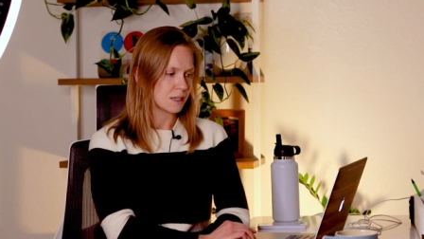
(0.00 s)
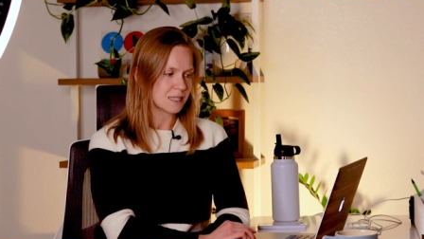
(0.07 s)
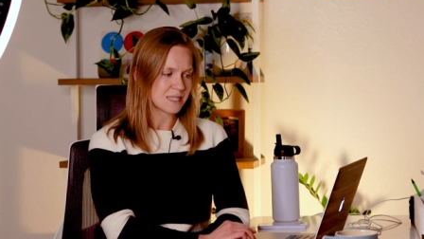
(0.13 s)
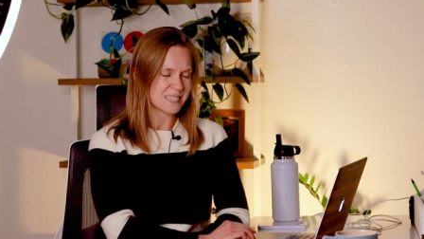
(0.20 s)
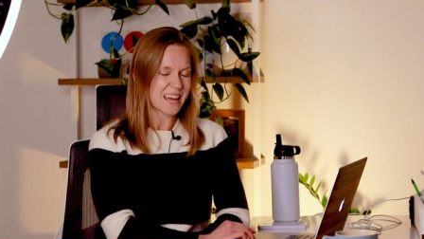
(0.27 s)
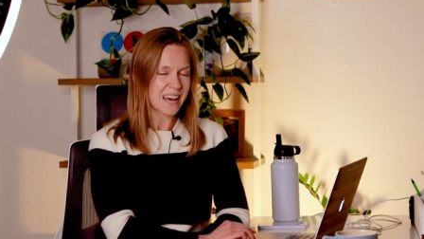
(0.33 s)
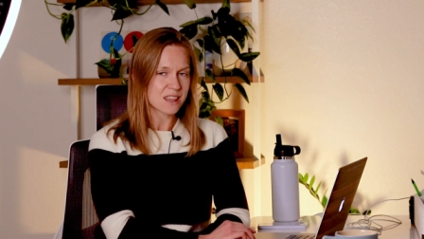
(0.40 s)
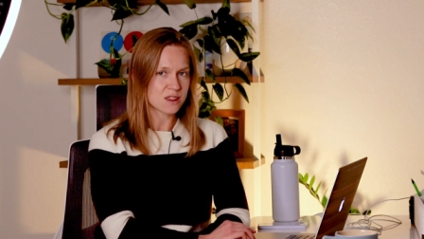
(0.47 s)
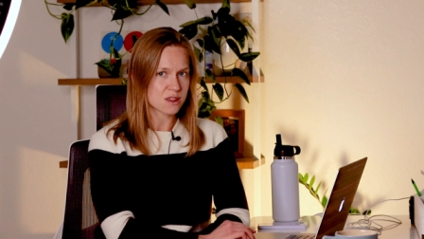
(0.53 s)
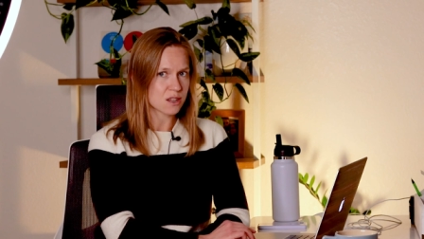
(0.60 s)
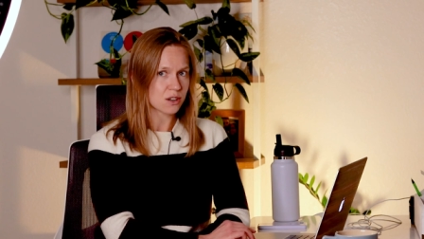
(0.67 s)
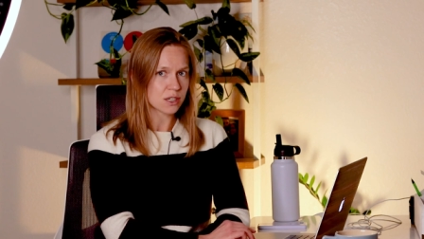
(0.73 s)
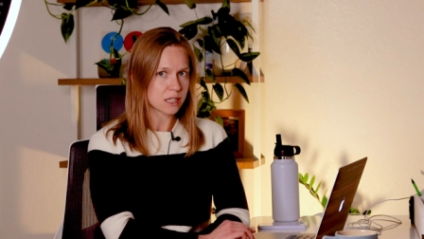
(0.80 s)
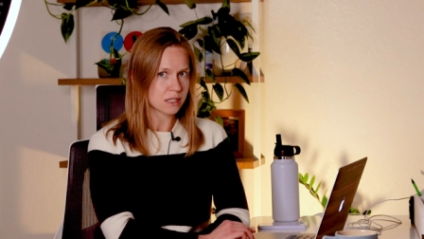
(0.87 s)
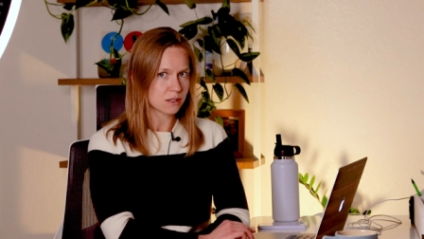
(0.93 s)
it's
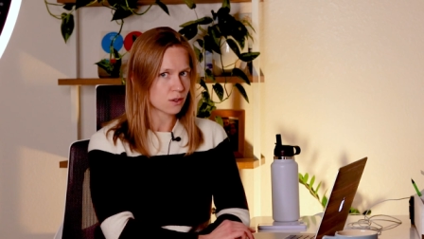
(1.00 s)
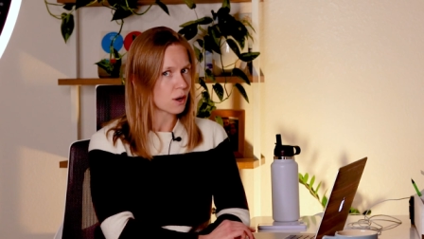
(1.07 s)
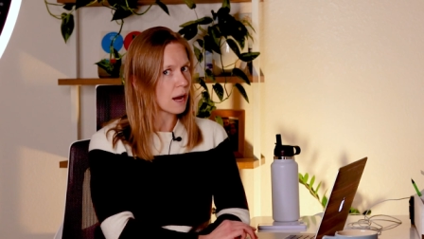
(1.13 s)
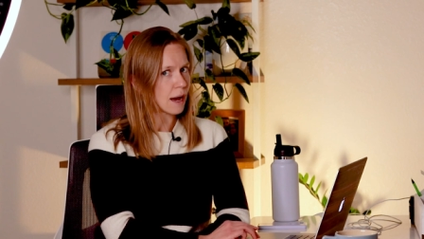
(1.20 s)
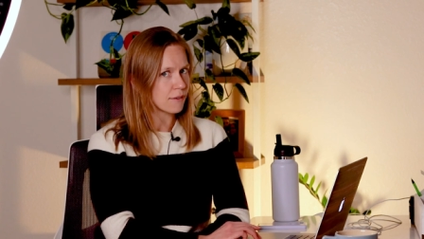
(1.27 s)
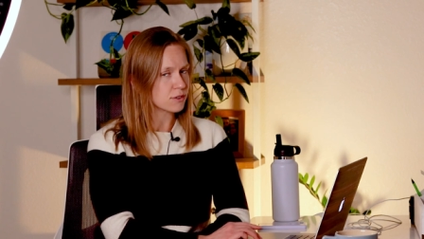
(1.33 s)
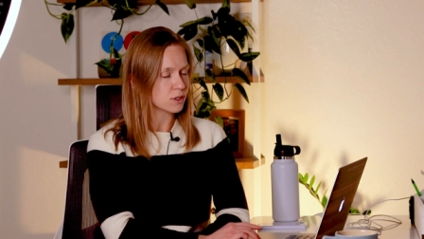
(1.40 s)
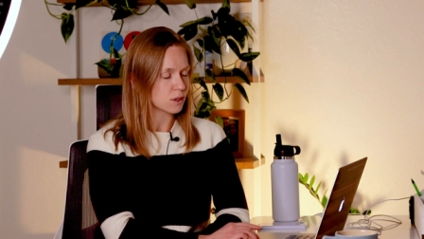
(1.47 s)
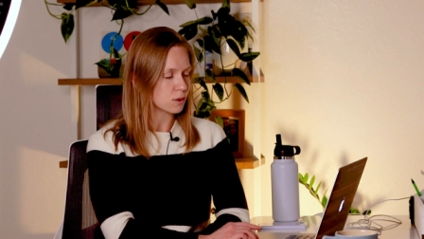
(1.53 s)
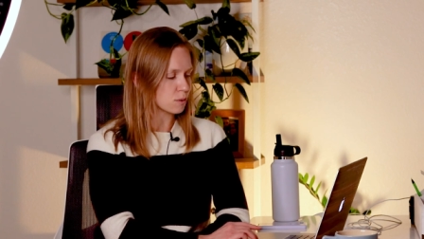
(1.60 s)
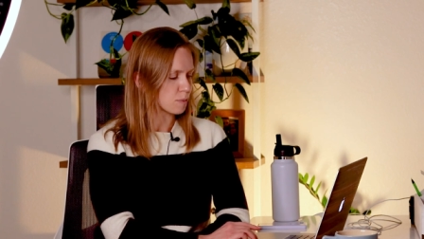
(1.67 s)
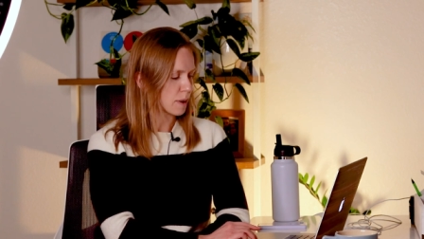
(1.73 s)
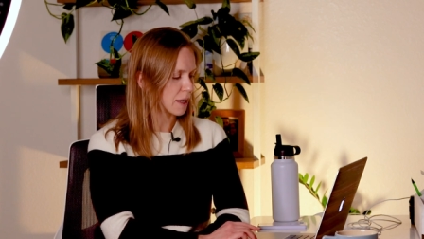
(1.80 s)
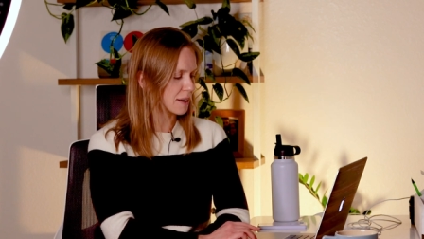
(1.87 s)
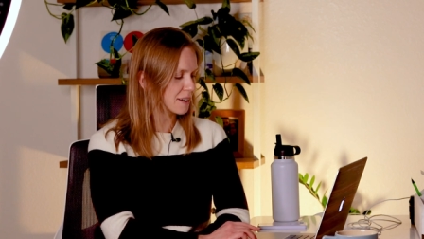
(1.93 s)
9:30, so I have to go to
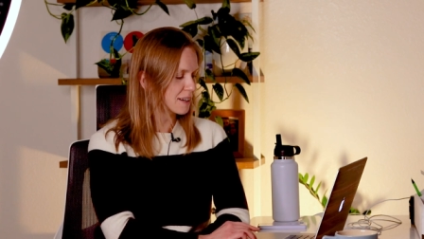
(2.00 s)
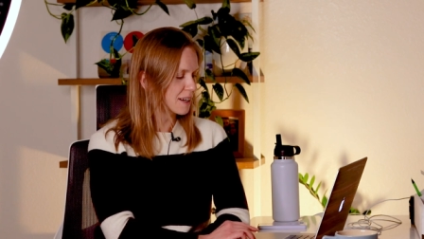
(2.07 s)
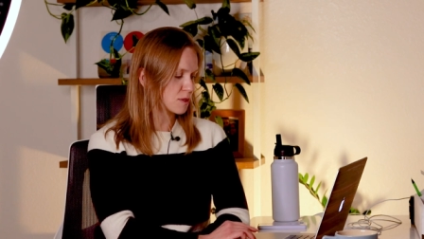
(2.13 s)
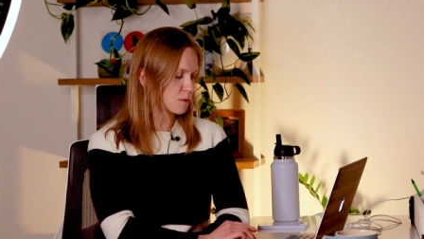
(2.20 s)
bed.